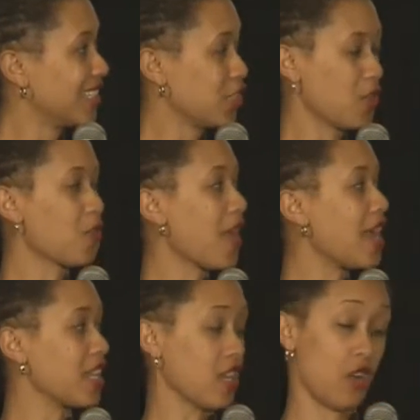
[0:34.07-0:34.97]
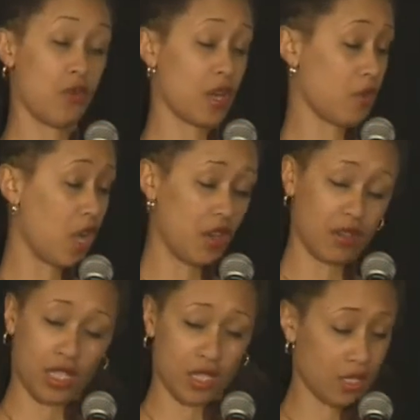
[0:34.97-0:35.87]
You're ready. All right.
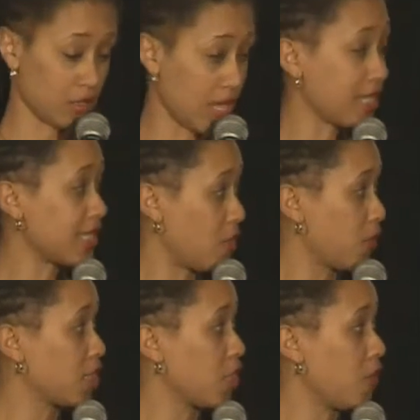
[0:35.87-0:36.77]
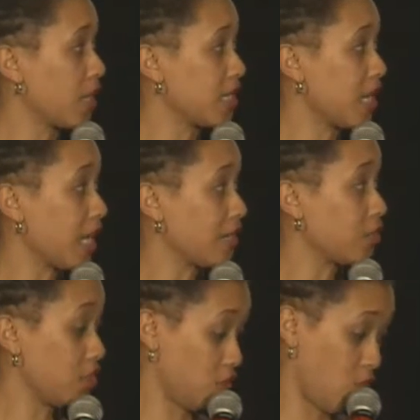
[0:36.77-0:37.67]
Well, that's how we do it in Dayton.
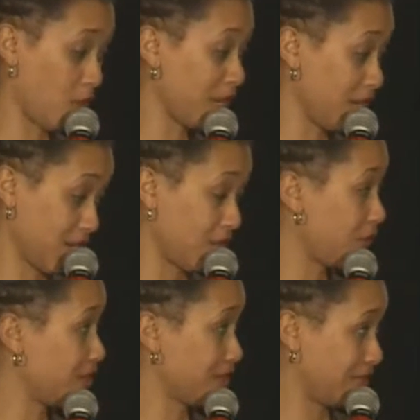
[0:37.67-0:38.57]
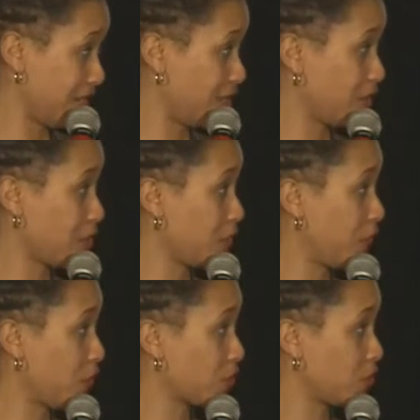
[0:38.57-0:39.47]
Do you want me to even tell the good
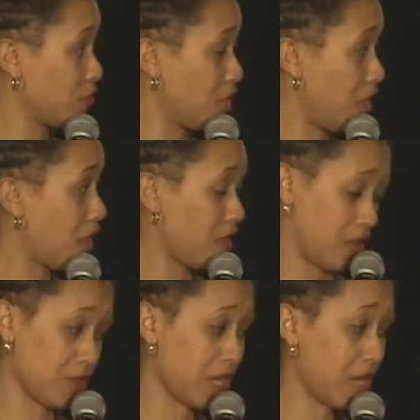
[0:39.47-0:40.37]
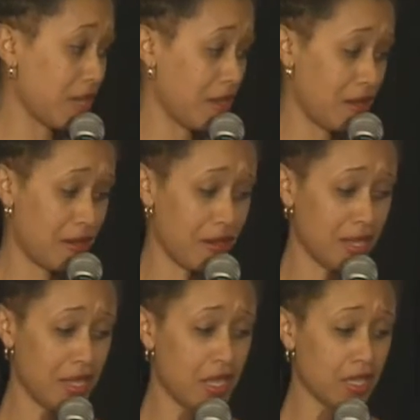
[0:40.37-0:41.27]
folks who you are? Okay, all right.